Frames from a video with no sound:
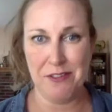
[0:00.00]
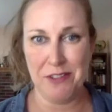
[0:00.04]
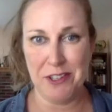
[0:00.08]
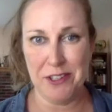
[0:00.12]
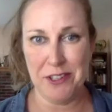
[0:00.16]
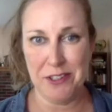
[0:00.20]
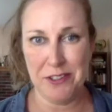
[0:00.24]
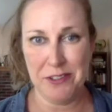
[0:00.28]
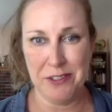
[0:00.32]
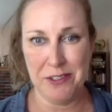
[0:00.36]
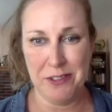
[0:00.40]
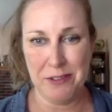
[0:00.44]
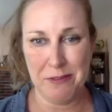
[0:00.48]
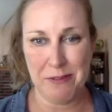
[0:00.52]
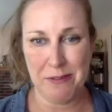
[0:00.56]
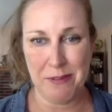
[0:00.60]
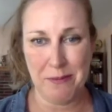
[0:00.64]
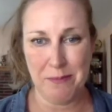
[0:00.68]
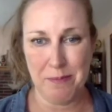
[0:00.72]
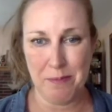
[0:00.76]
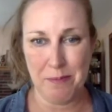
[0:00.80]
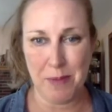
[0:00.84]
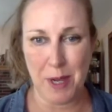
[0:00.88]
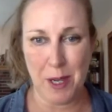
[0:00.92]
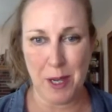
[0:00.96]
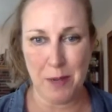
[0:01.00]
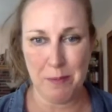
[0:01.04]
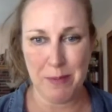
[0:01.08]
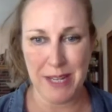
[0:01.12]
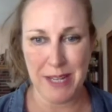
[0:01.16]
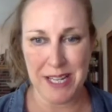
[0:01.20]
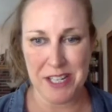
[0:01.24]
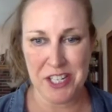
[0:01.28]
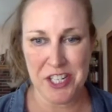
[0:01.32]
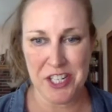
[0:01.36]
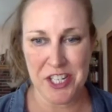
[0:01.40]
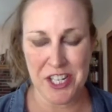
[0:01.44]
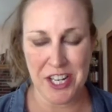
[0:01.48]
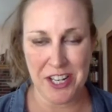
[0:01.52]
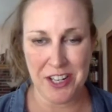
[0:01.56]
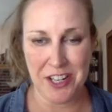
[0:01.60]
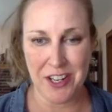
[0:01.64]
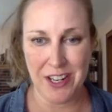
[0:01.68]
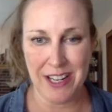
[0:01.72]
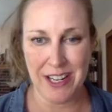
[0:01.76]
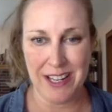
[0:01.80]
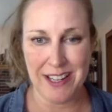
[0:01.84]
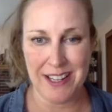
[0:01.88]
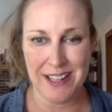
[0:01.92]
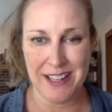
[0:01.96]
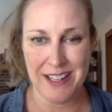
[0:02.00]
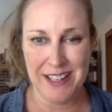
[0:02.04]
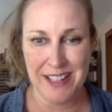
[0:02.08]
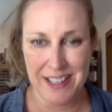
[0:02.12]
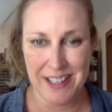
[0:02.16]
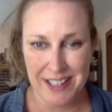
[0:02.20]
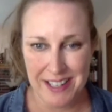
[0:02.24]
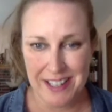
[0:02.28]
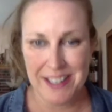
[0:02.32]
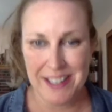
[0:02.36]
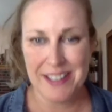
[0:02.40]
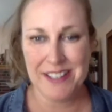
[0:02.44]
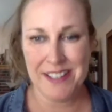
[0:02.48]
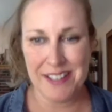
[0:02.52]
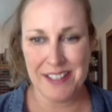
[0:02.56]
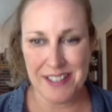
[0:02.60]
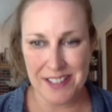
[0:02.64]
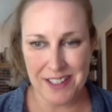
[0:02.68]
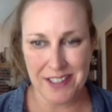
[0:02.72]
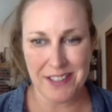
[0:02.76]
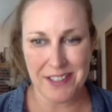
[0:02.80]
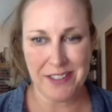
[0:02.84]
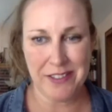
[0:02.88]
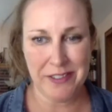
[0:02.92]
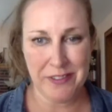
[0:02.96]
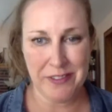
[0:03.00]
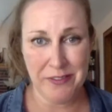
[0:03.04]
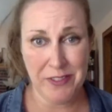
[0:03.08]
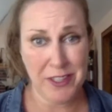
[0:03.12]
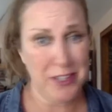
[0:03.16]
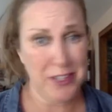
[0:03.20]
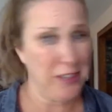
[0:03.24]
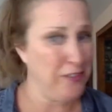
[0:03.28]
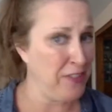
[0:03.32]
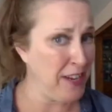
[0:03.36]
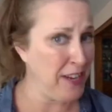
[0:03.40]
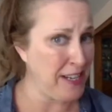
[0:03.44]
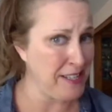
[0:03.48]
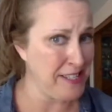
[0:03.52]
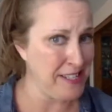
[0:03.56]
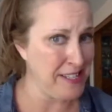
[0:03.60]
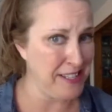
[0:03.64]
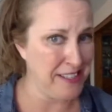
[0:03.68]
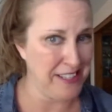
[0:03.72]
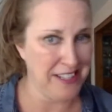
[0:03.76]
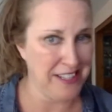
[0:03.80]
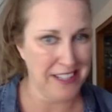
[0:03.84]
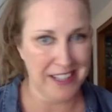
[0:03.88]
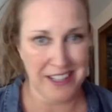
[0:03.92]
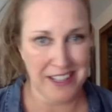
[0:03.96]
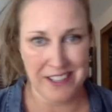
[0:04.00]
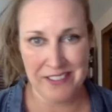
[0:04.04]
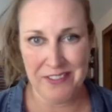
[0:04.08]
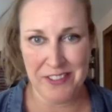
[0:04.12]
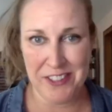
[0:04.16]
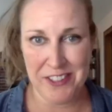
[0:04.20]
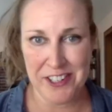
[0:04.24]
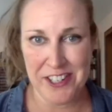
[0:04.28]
through Palm Beach area. So very fancy there for